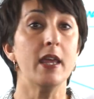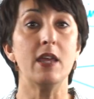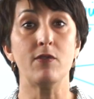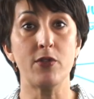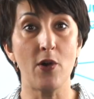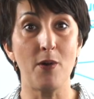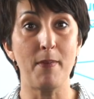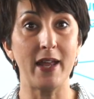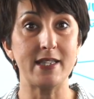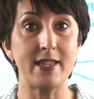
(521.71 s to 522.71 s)
even though it
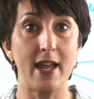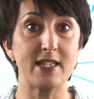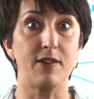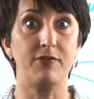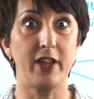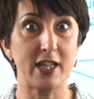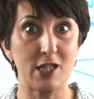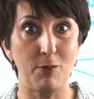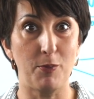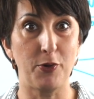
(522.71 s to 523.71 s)
might say it's a
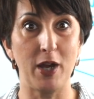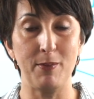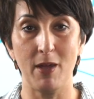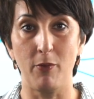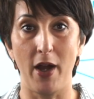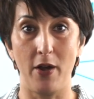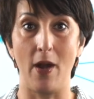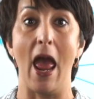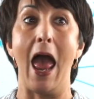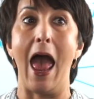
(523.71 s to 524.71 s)
flexible premium or I
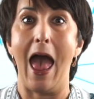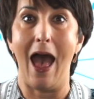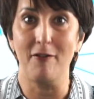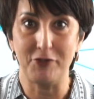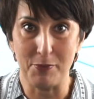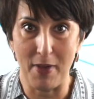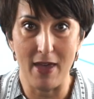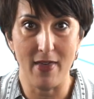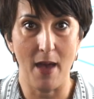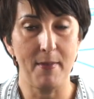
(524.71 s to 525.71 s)
don't have to
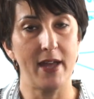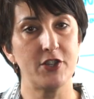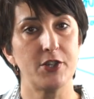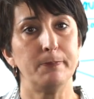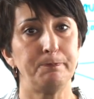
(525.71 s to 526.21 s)
pay that much,